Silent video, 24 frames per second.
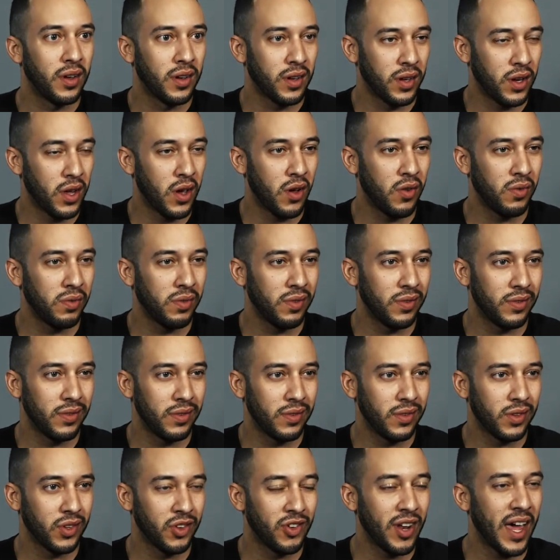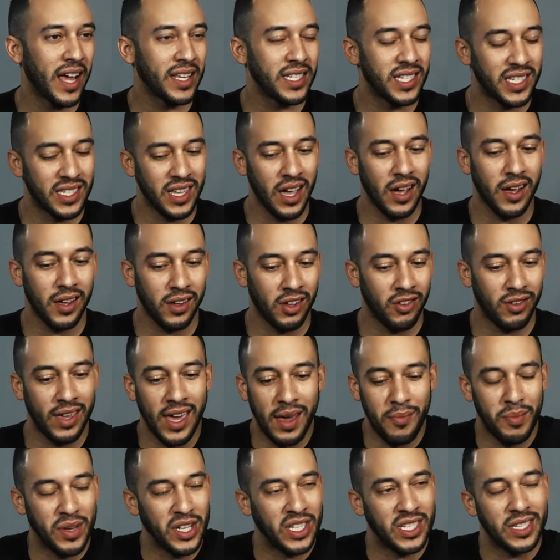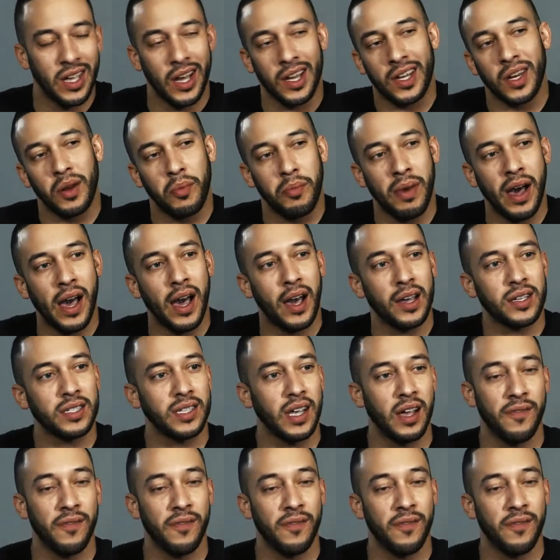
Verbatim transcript: You know, you're not stuck. You can't be stuck in a box.